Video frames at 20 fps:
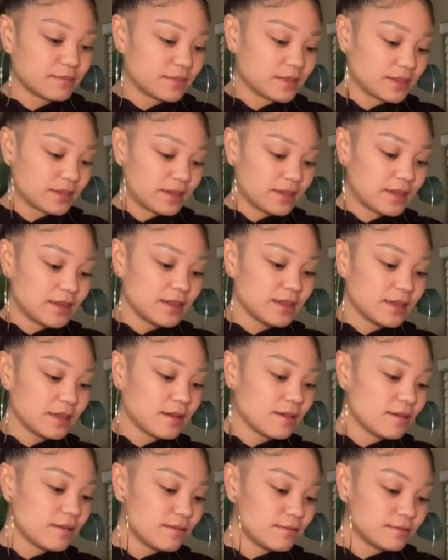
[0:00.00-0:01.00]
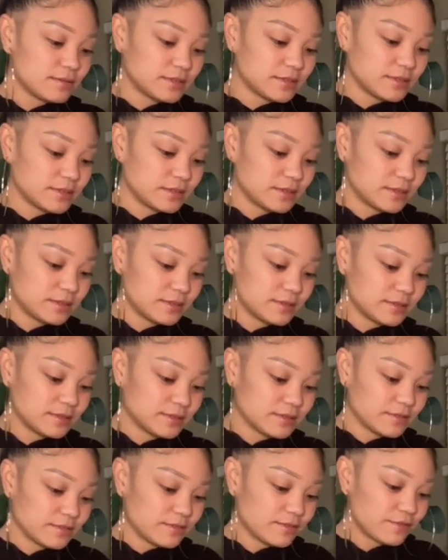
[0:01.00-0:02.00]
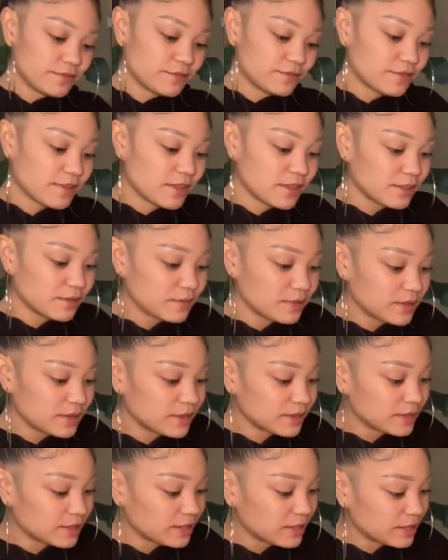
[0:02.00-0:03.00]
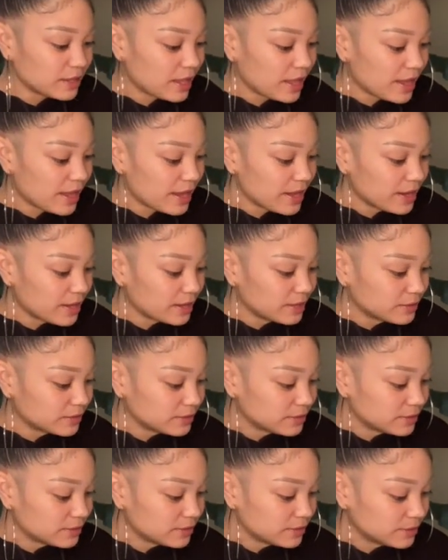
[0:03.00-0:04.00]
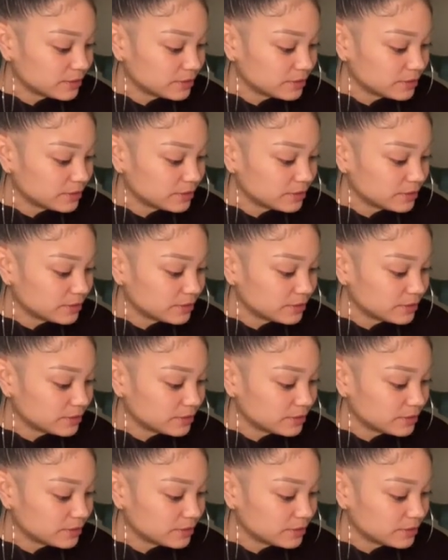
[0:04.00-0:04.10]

Cutting out, following the lines.